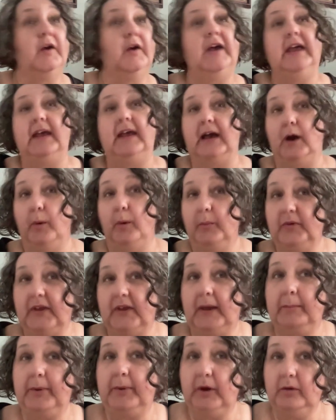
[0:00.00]
It helps
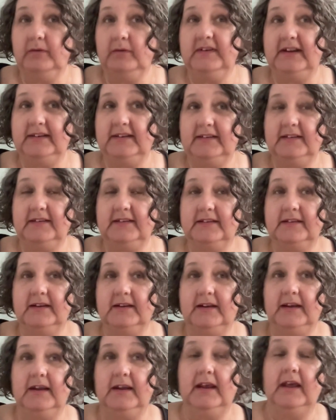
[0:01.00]
our bone
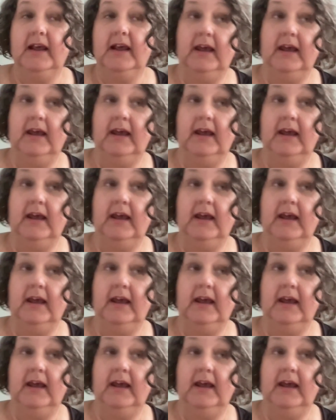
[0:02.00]
density.